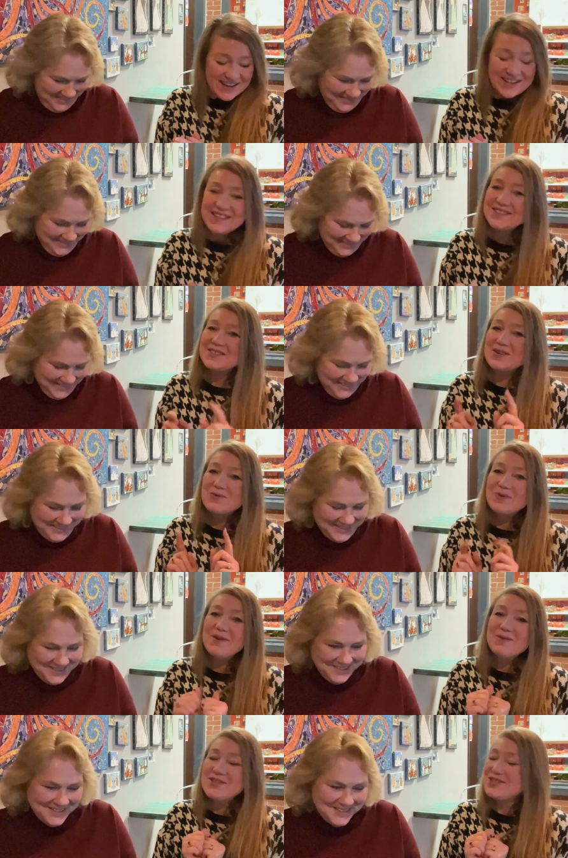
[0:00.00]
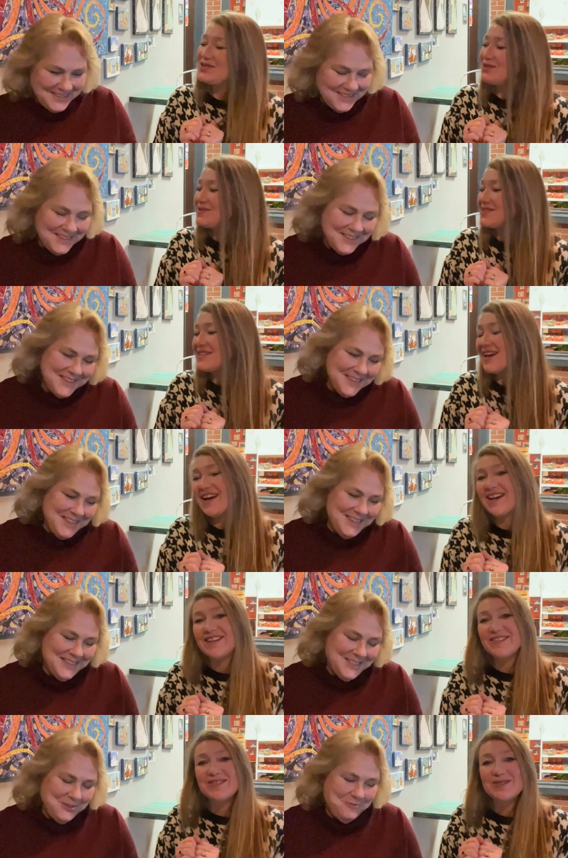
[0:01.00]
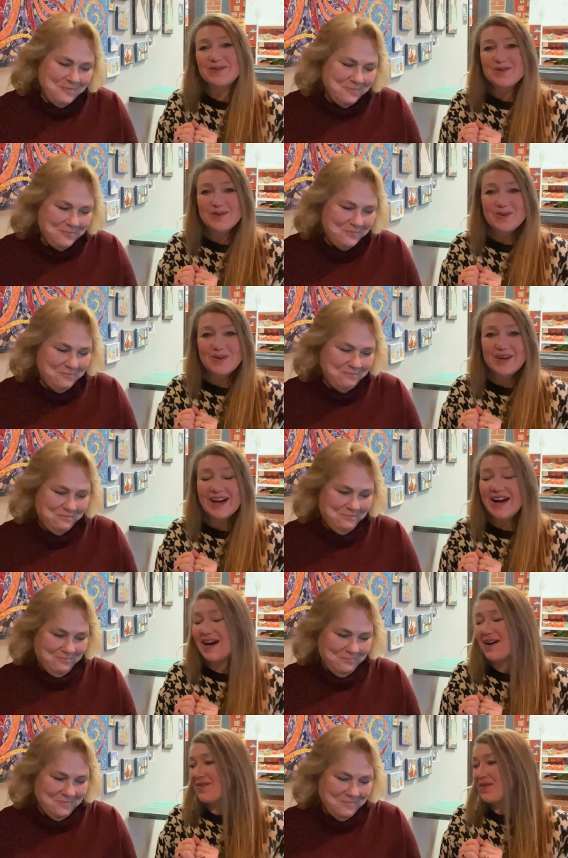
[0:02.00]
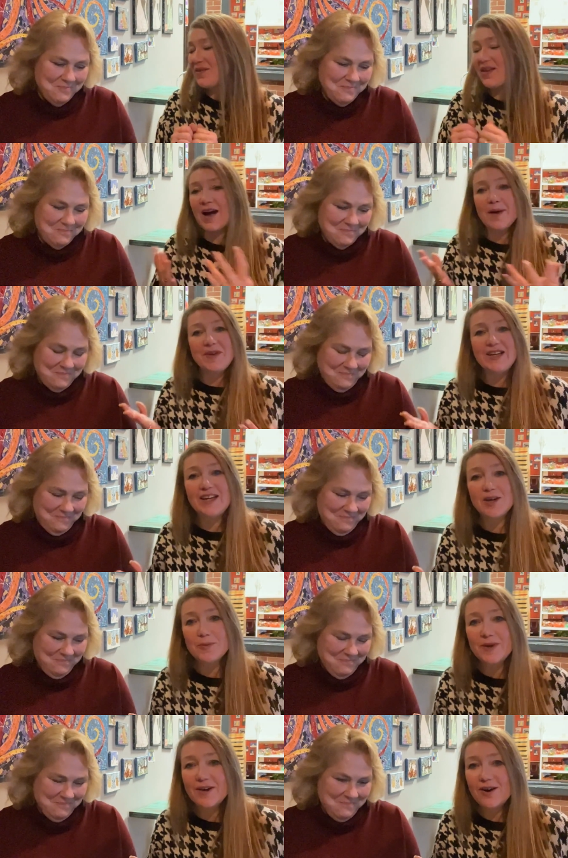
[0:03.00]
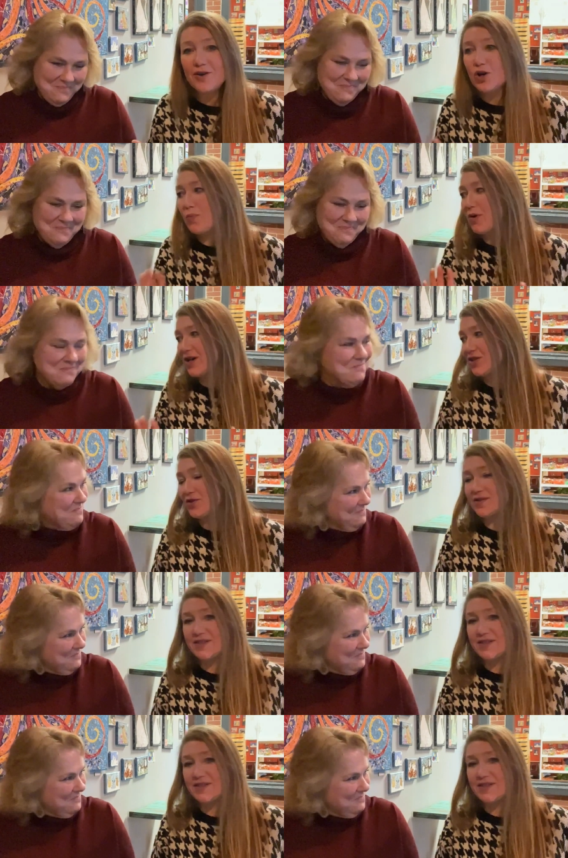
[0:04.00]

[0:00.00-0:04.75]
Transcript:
Speaker 1: okay. so, what would you say to? Uh, I mean, here we are, no pressure,